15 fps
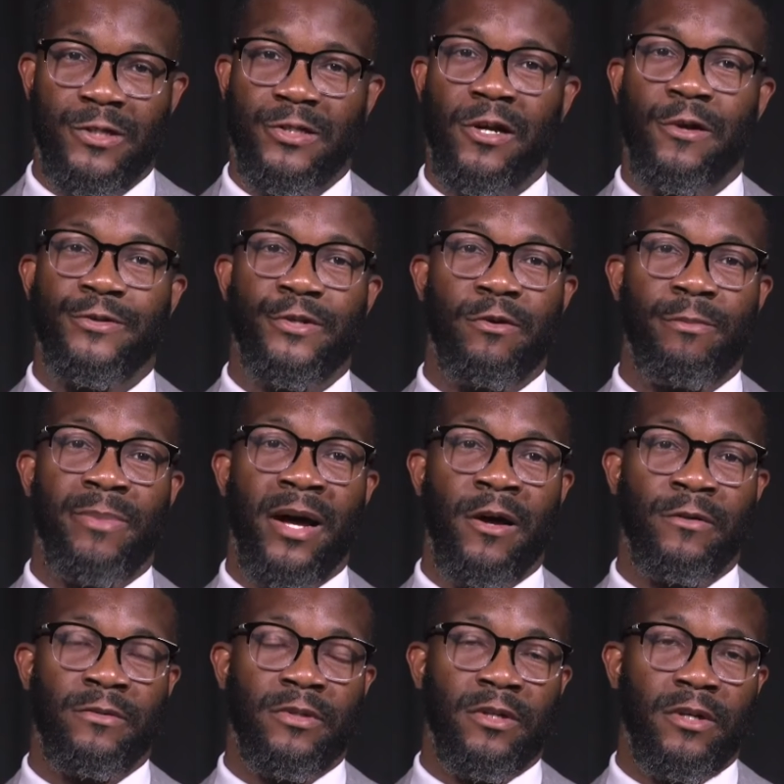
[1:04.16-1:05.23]
It's also
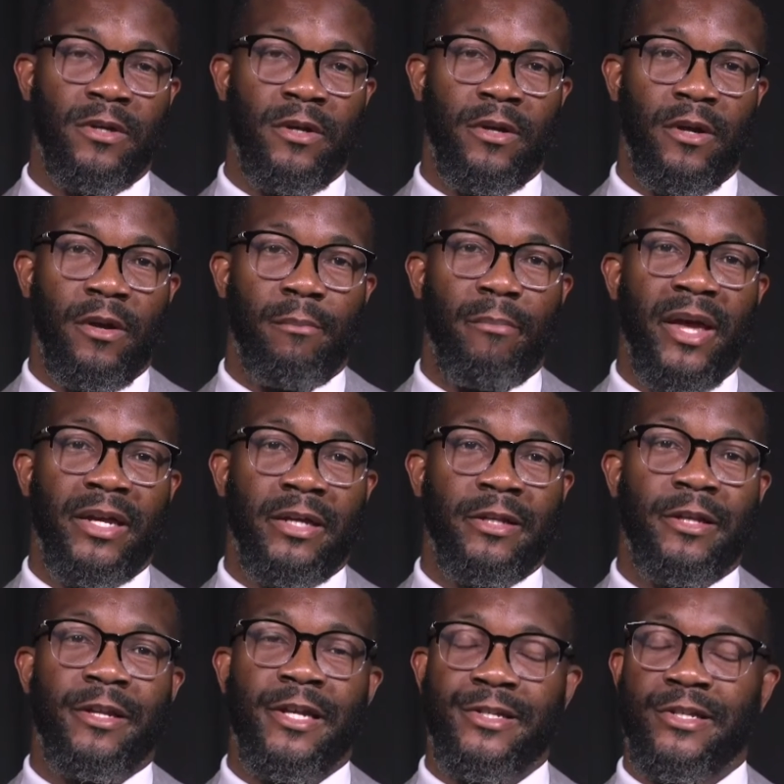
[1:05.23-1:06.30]
about making the
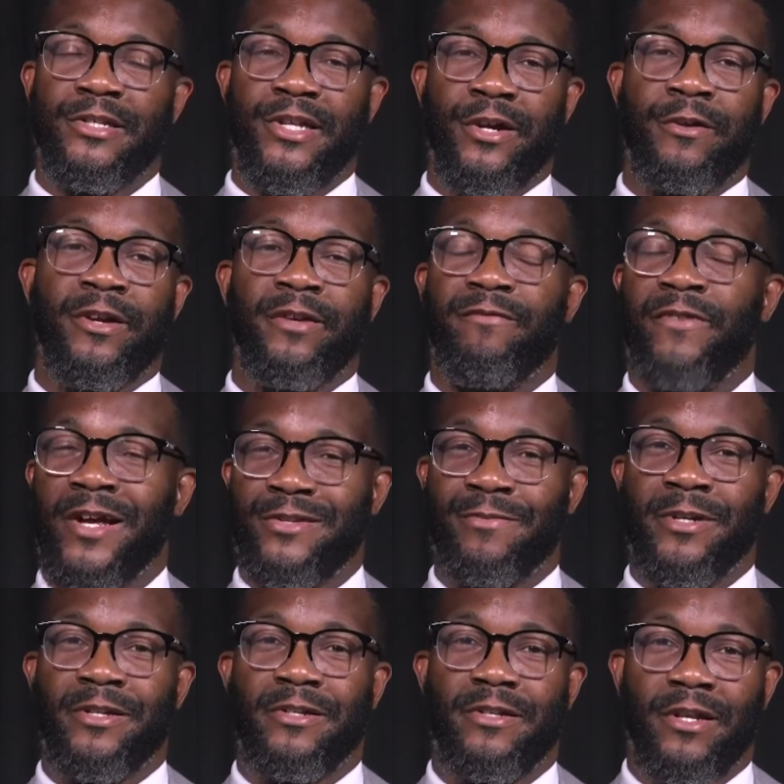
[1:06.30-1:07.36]
necessary
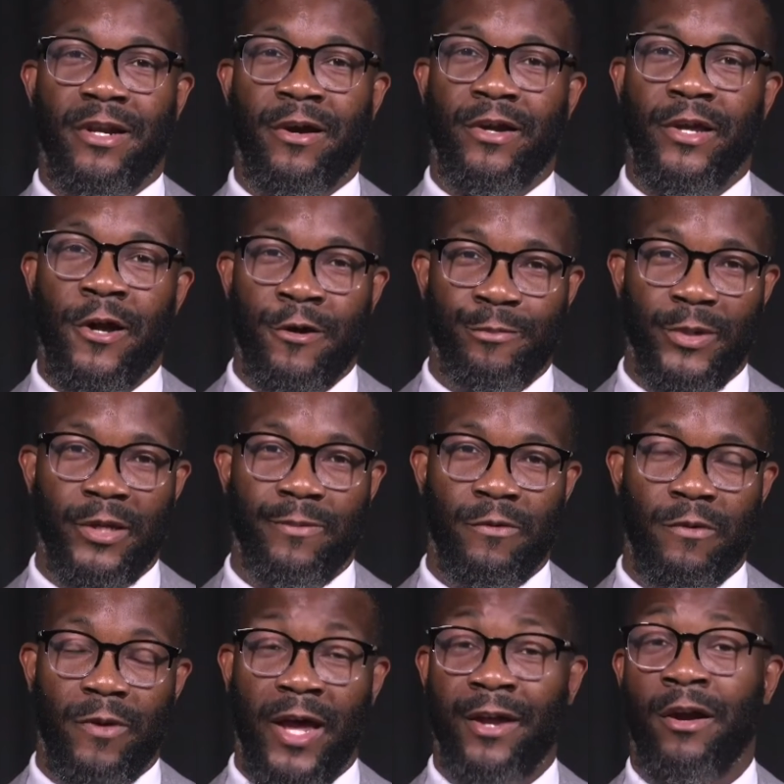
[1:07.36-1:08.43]
investments in our young
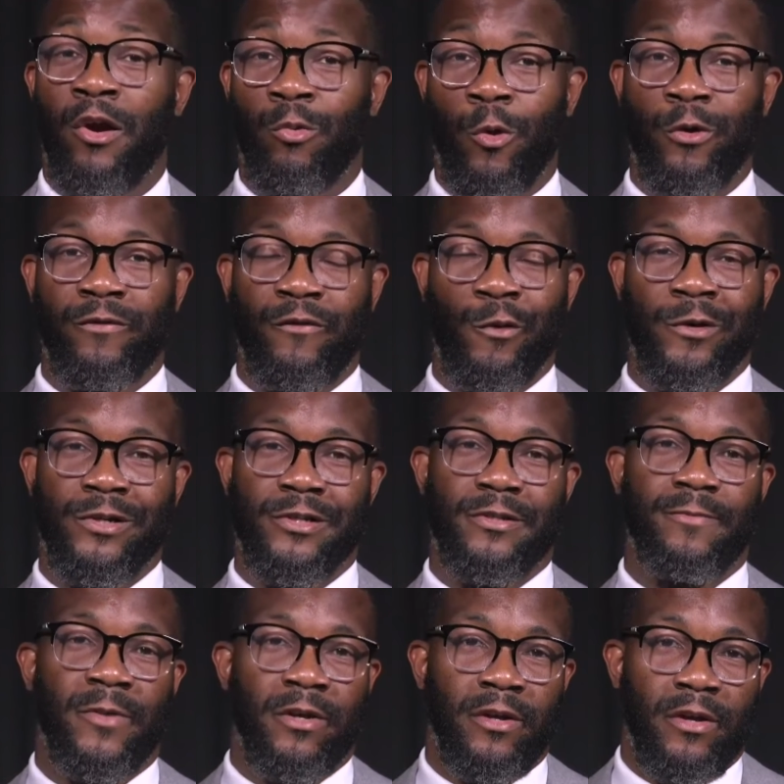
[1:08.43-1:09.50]
people and our workforce.
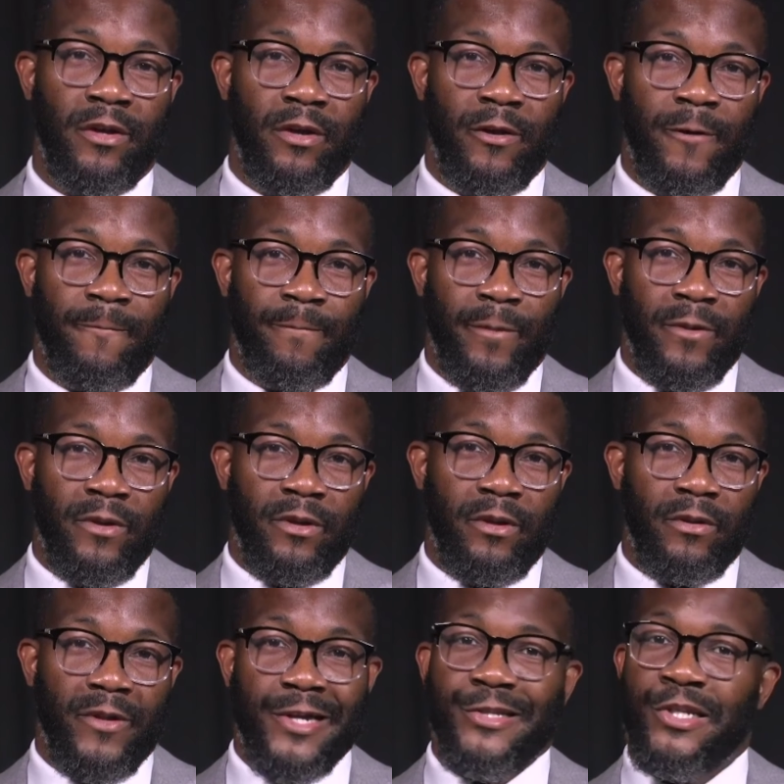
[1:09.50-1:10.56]

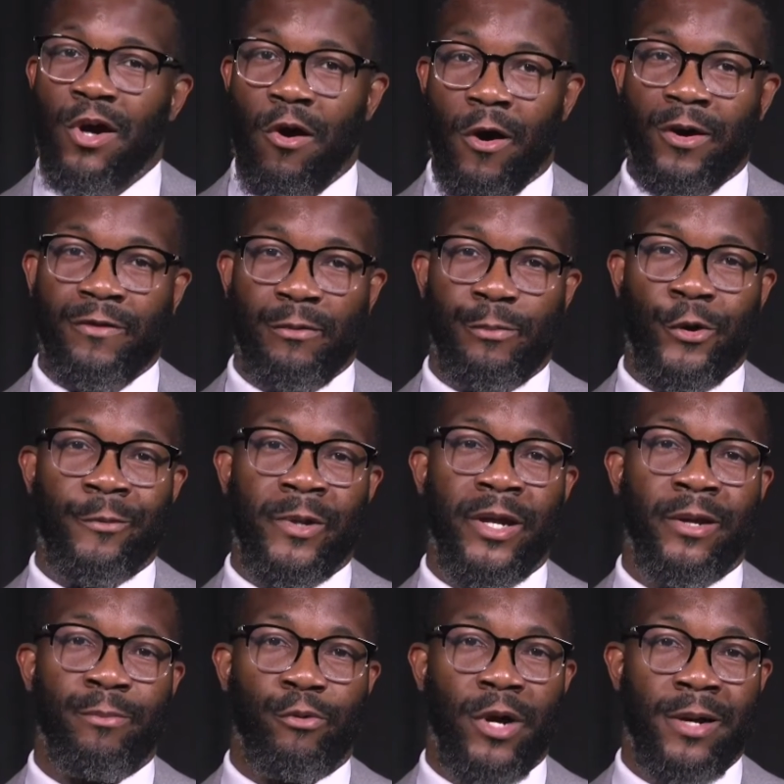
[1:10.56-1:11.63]
That's the heart of the
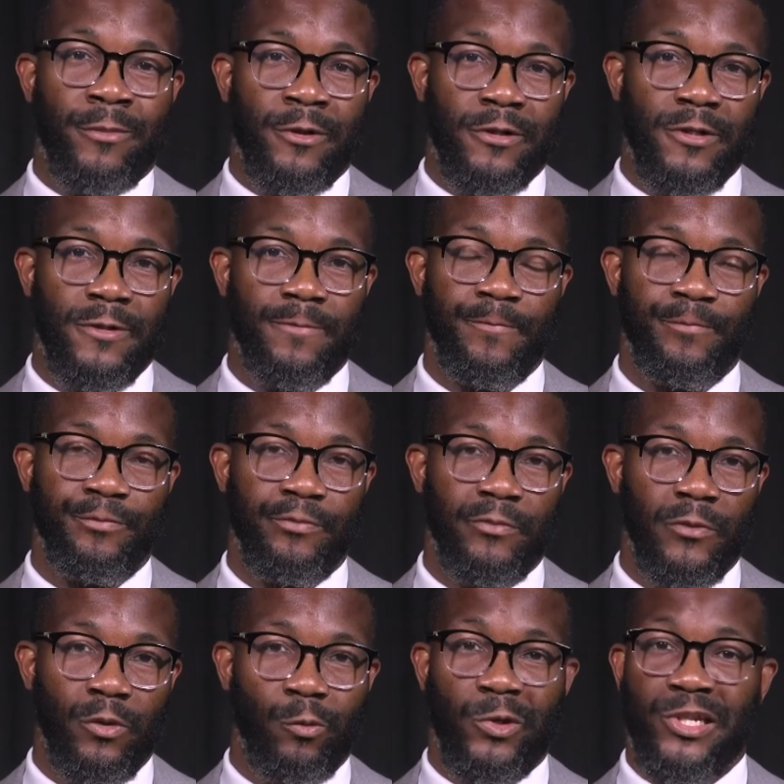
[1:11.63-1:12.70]
Birmingham Promise,
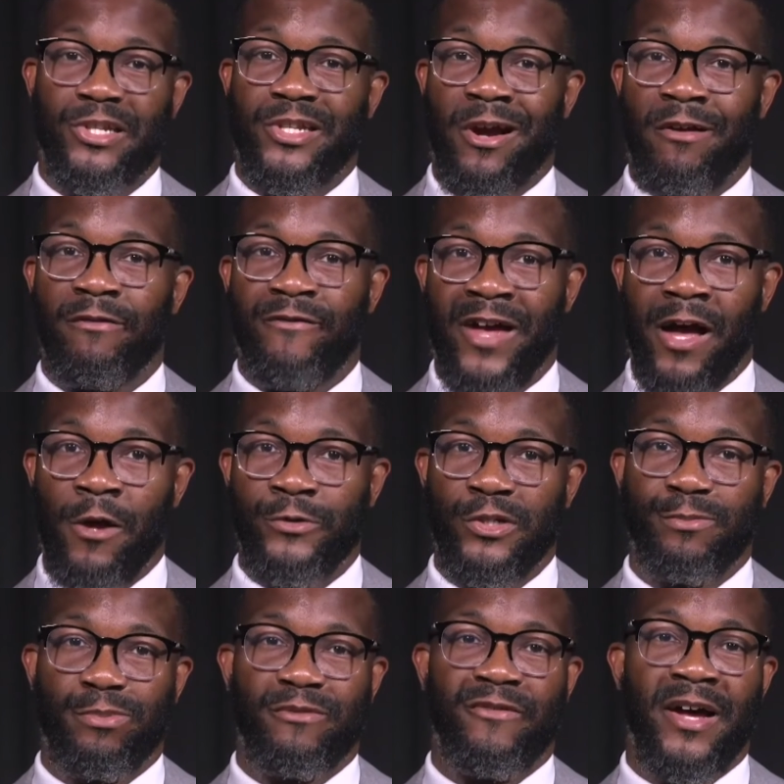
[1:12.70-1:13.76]
which is our vow to
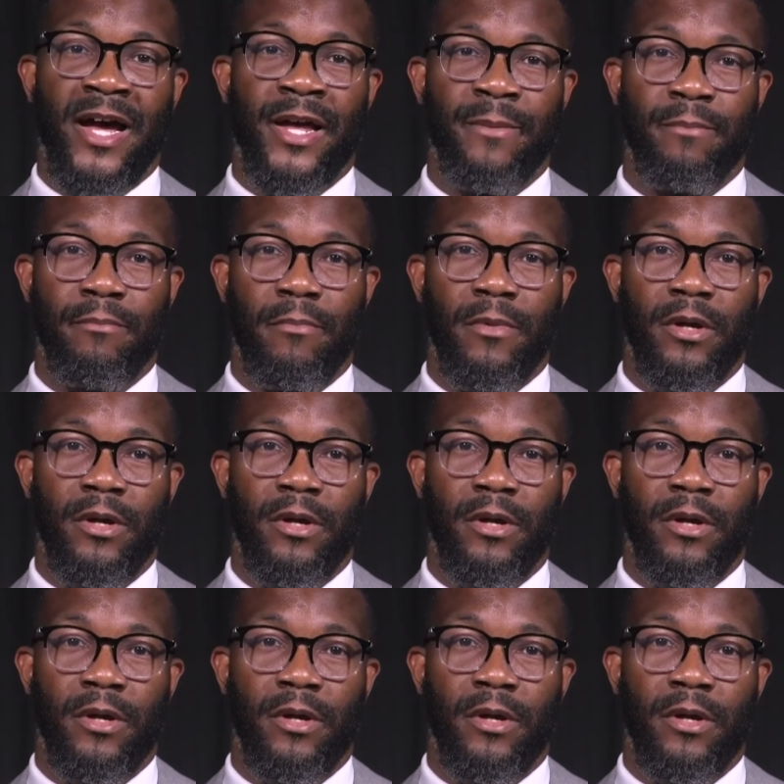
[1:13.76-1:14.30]
provide